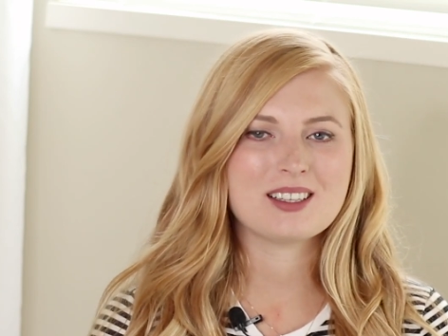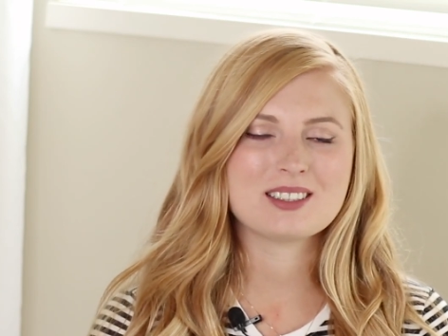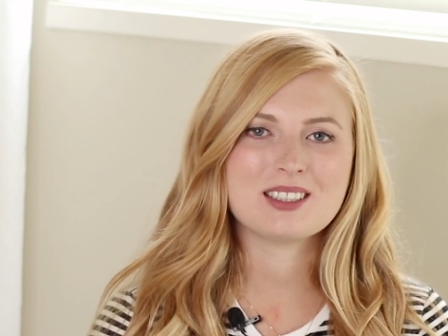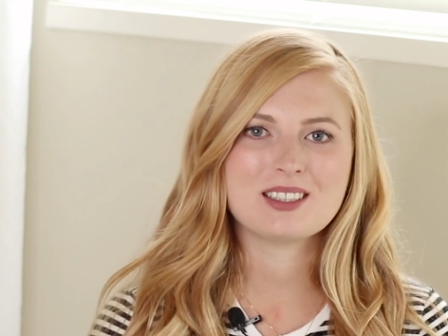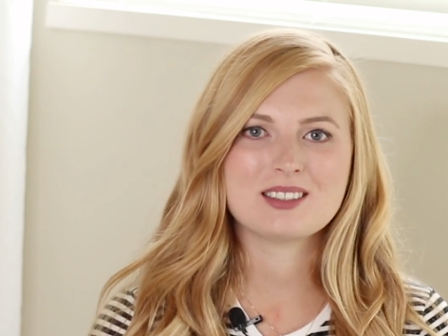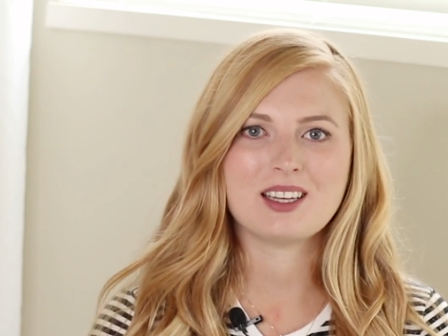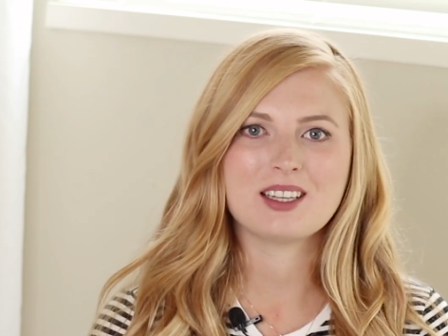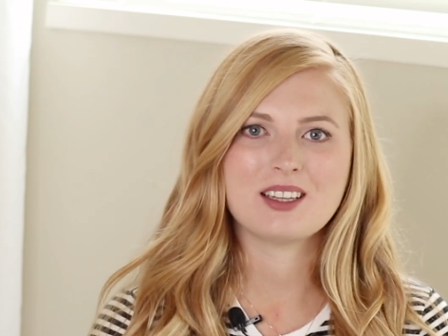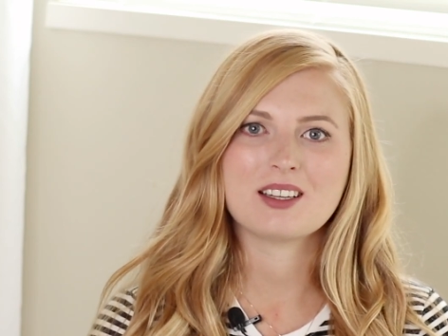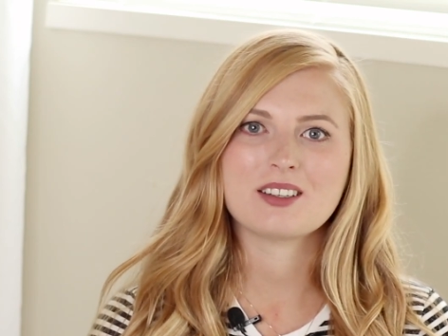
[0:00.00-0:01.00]
This is
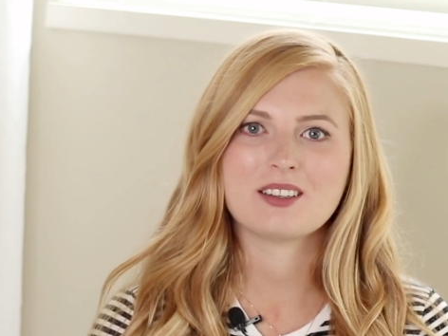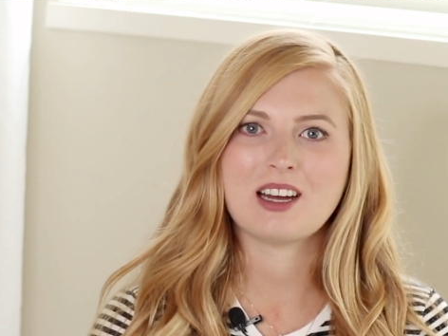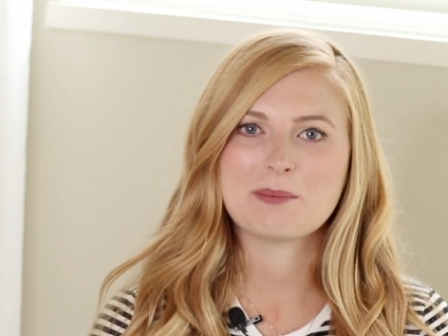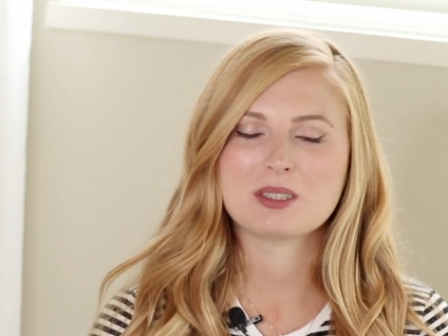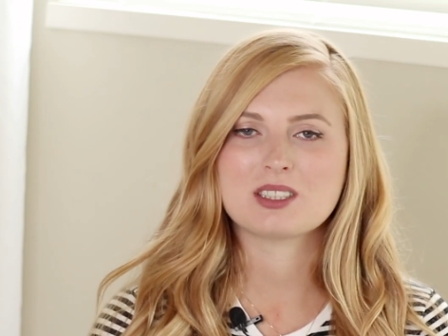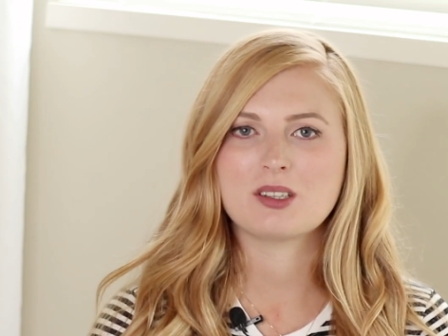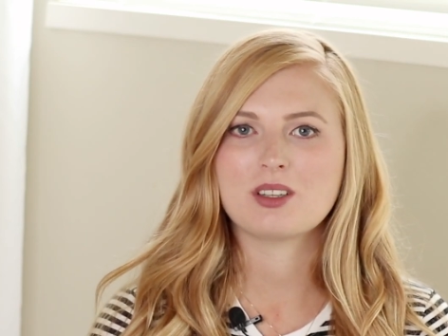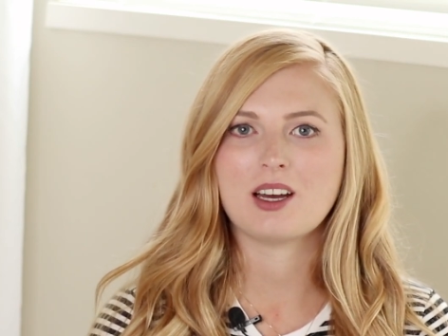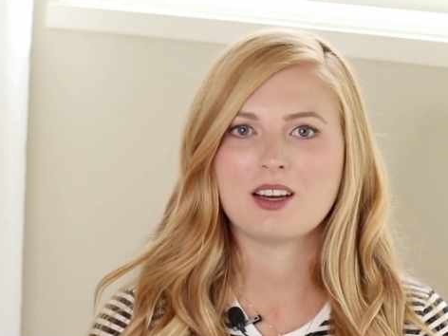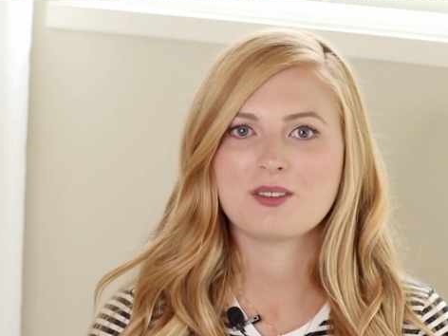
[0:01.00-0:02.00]
another
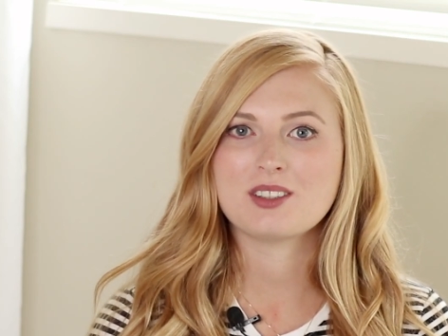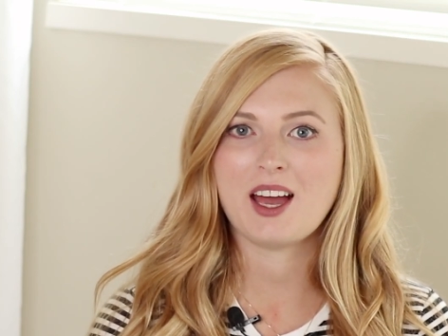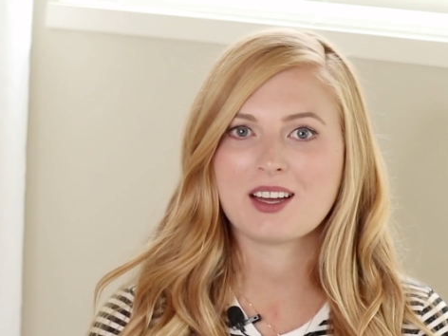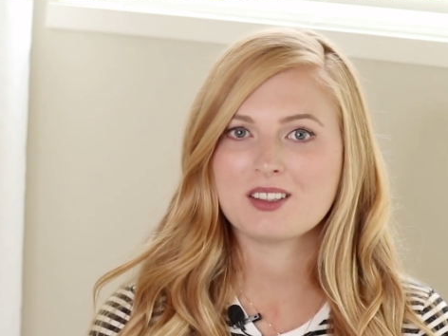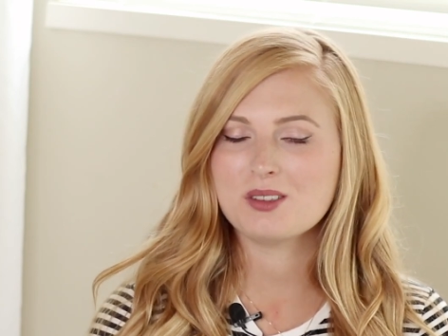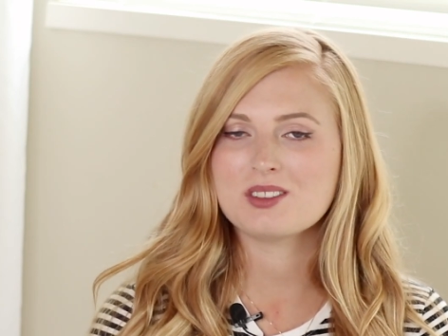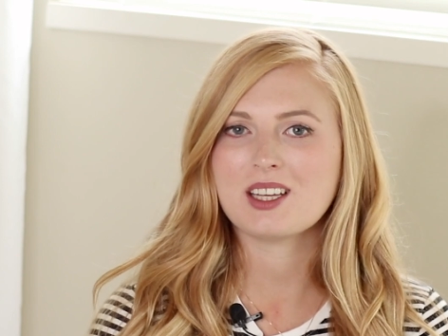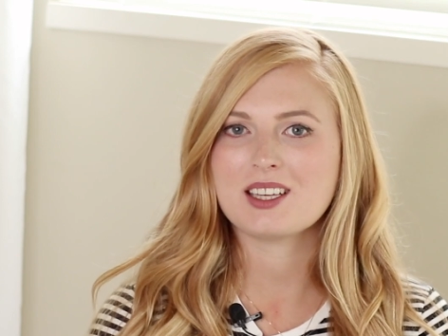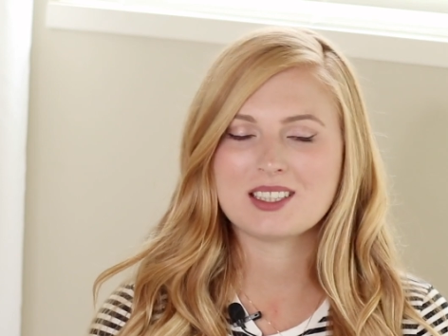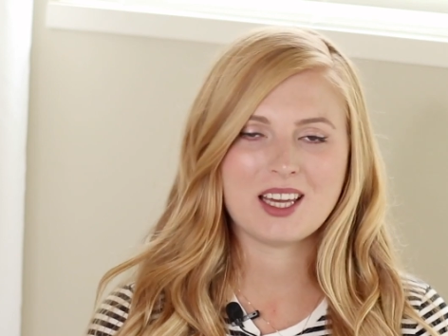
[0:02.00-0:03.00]
episode of Tech
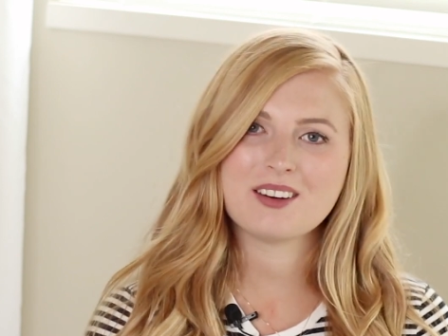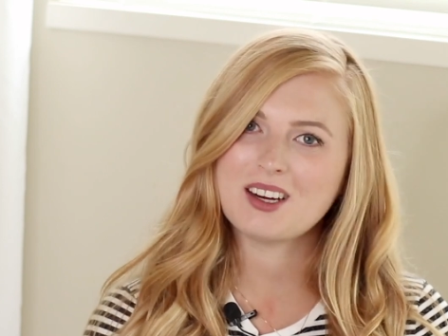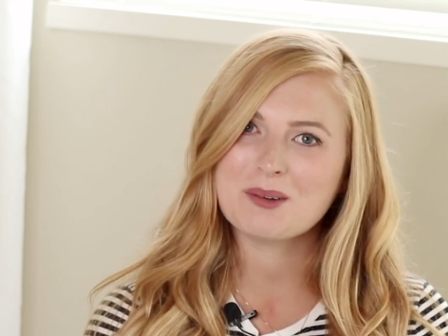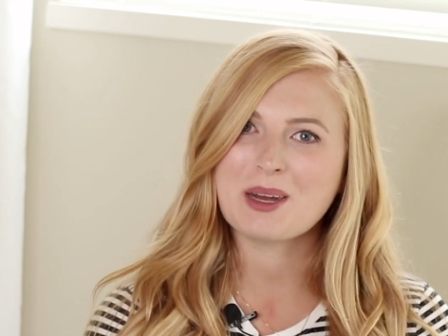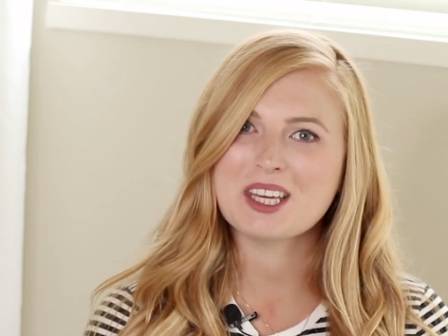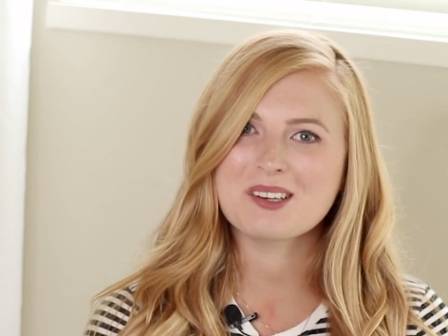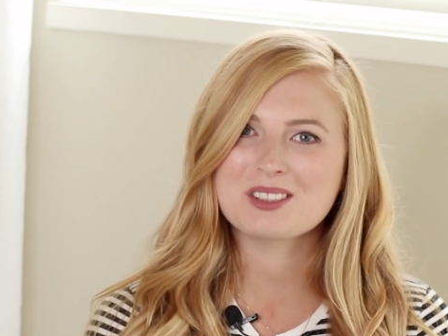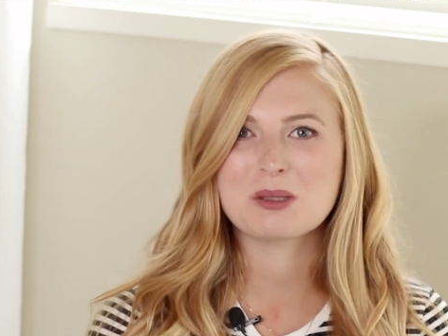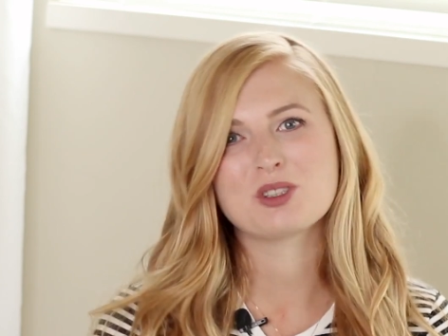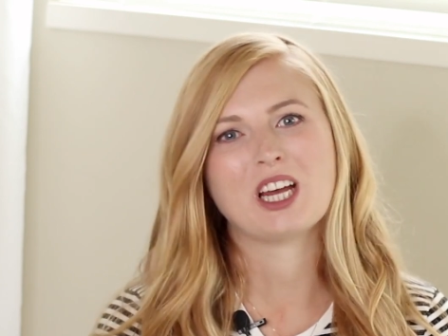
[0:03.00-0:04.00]
Tuesdays here on my
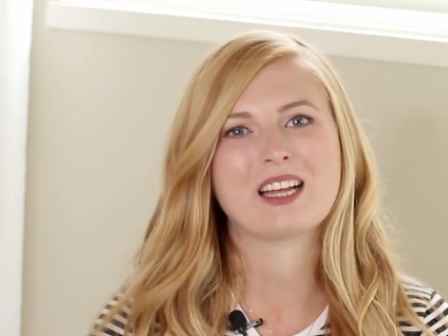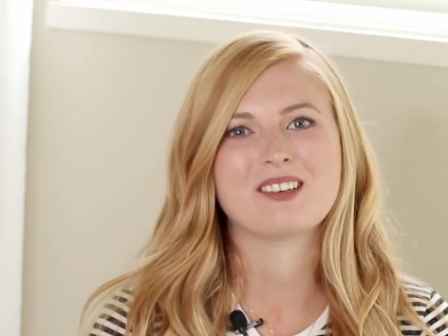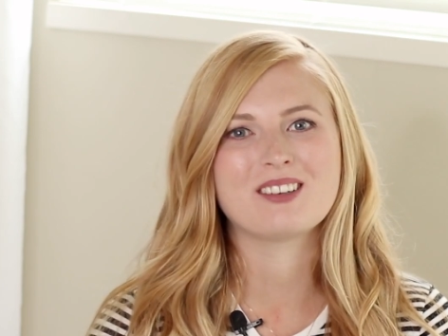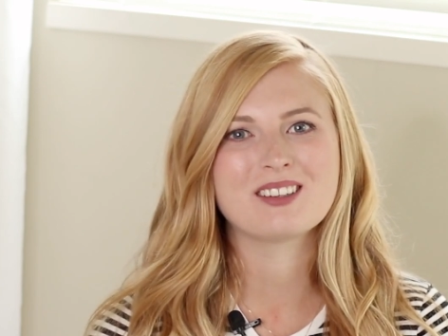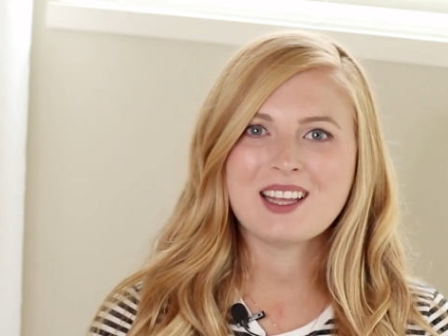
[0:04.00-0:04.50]
YouTube channel.